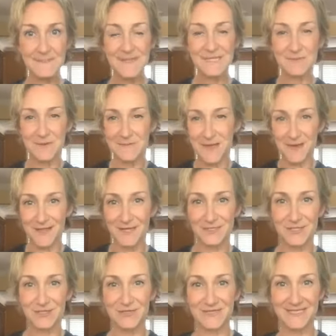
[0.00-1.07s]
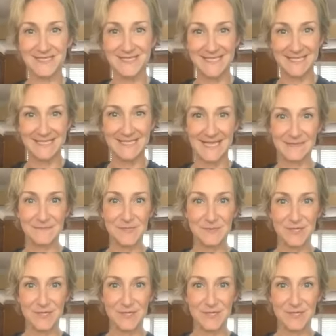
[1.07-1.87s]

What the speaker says: So I'm not allowed to use disease names,